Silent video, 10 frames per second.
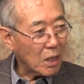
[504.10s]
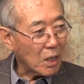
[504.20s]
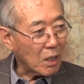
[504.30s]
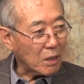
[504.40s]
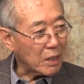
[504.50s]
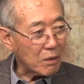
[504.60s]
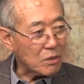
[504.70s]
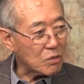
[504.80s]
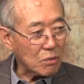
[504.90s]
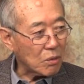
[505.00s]
There
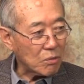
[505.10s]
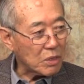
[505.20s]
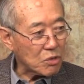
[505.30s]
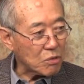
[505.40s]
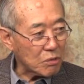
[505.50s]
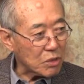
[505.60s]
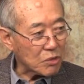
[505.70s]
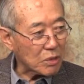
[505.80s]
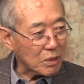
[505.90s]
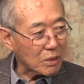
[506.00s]
is no
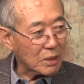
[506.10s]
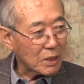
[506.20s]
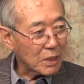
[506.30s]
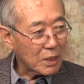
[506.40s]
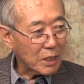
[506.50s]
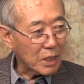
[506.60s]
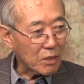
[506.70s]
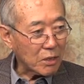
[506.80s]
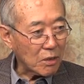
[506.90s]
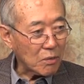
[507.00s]
restriction
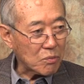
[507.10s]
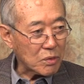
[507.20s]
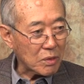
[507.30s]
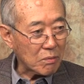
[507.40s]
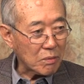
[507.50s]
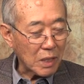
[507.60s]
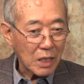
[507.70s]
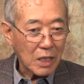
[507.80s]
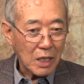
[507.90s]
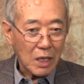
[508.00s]
in terms of
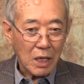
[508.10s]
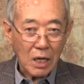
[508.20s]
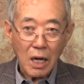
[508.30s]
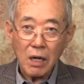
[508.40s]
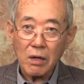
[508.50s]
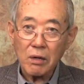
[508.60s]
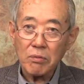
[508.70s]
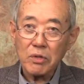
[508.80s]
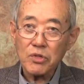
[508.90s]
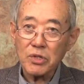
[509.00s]
color
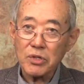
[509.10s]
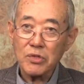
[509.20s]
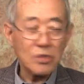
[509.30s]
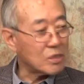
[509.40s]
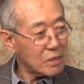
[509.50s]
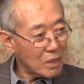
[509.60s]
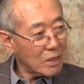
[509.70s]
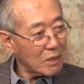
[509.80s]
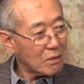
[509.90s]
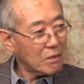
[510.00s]
versus
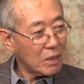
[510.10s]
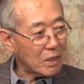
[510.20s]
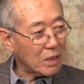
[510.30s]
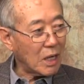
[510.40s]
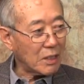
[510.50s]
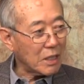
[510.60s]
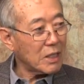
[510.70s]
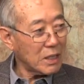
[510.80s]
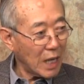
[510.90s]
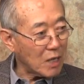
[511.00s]
the
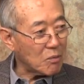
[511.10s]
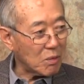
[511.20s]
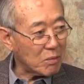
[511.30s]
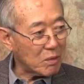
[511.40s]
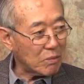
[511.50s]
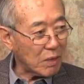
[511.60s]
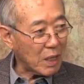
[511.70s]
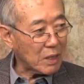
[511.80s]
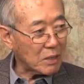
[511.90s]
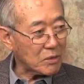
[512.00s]
name of the fly
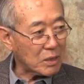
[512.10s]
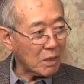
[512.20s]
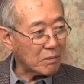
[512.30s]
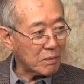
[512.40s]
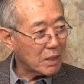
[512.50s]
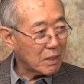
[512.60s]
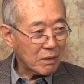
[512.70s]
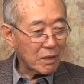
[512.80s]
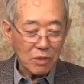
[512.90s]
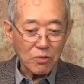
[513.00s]
itself.
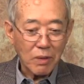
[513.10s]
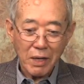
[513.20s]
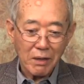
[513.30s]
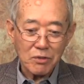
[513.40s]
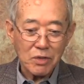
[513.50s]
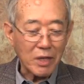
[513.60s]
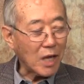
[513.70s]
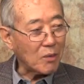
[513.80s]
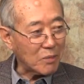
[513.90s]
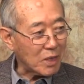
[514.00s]
That's why it's
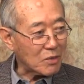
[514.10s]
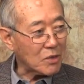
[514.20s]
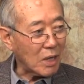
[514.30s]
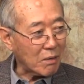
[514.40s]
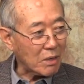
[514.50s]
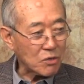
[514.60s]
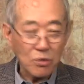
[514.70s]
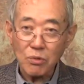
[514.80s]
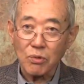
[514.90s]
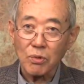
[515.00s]
named as
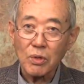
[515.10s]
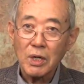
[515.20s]
RS2,